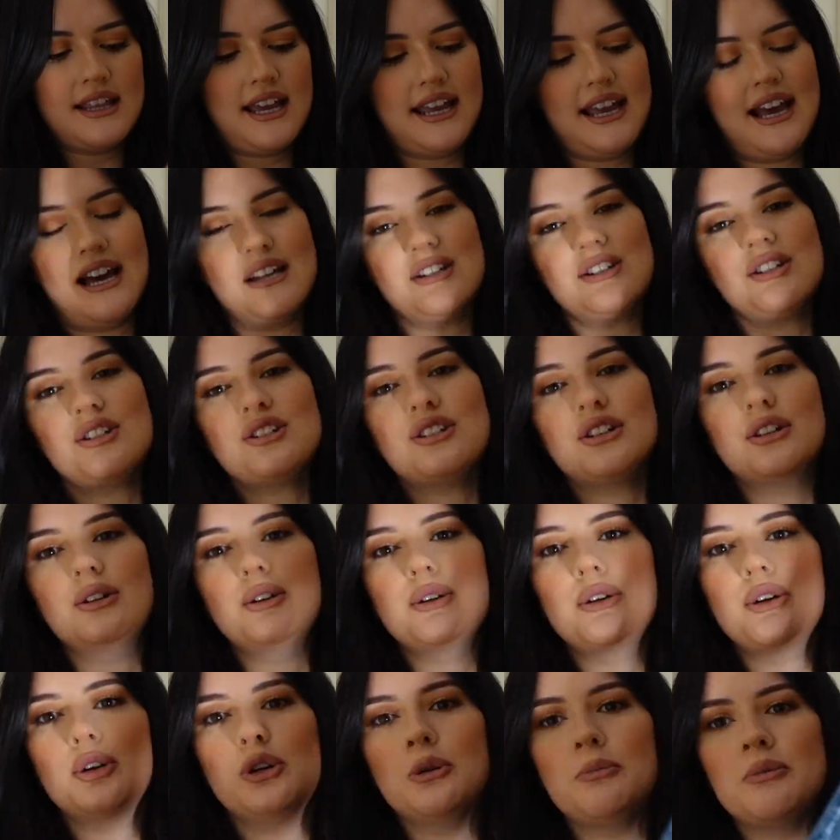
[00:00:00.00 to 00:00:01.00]
They are
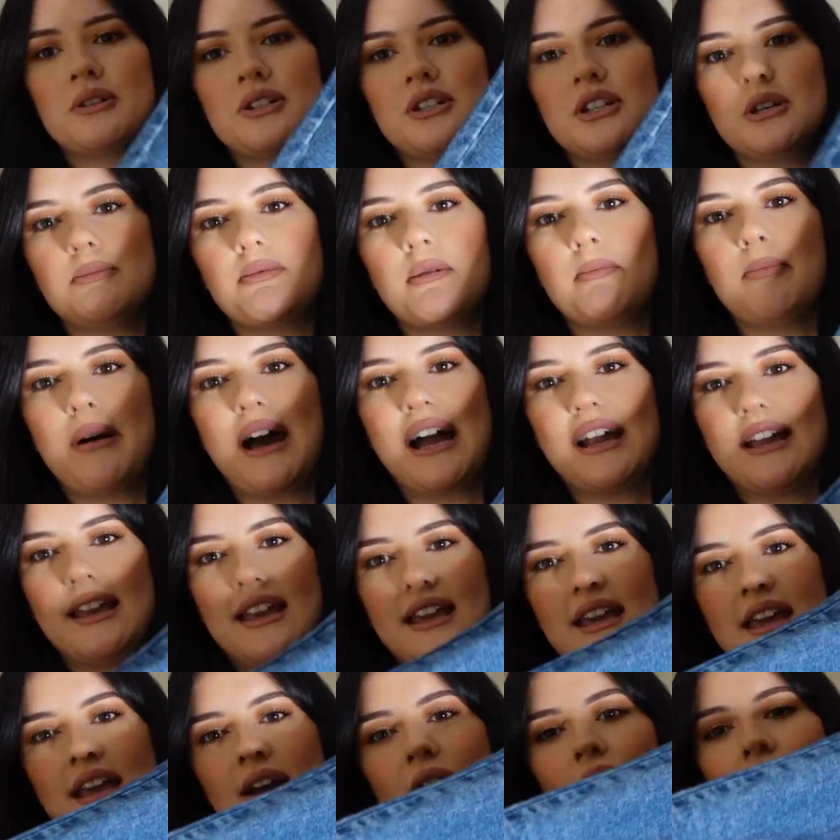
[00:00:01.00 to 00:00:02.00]
super, super
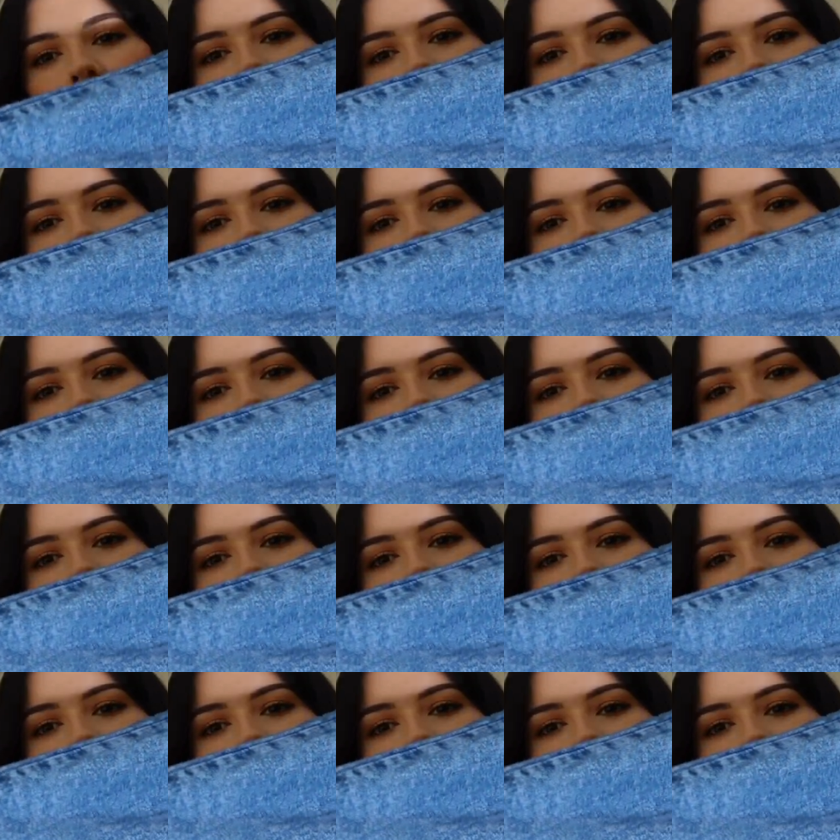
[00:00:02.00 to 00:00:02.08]
baggy